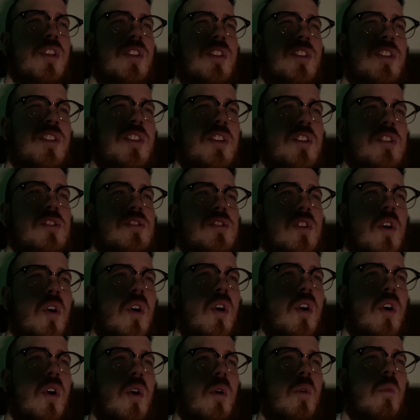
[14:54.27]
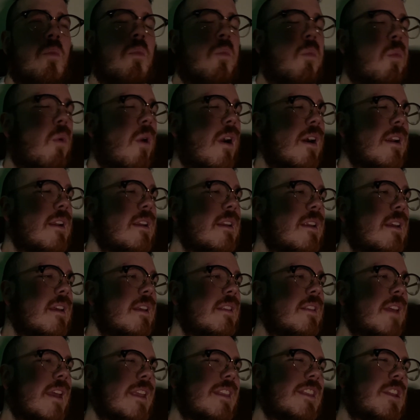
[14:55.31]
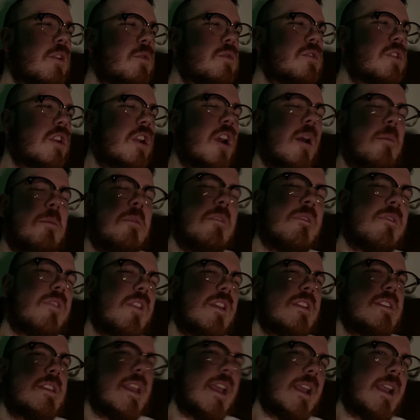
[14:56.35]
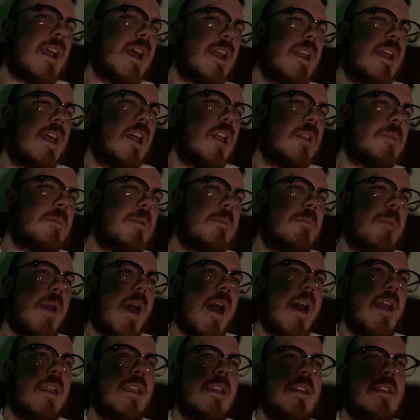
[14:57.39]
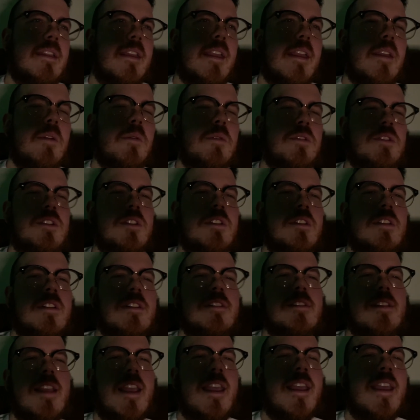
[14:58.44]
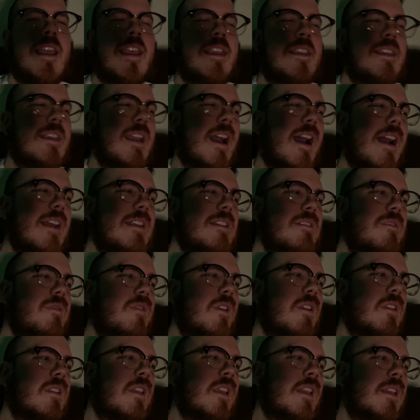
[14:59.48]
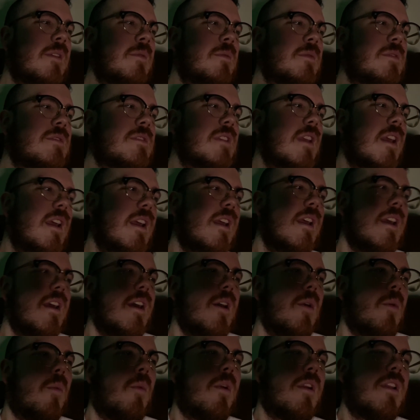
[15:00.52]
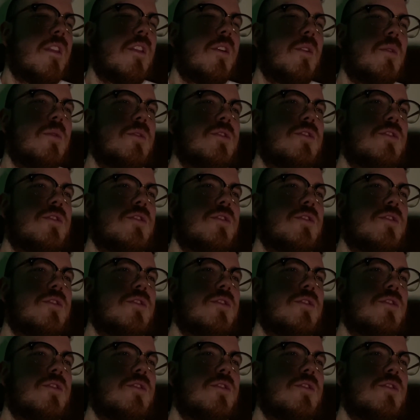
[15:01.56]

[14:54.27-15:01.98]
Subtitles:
There's one, like, there was a couple of things that kind of held me back, and it was just because it kind of felt like it was one of those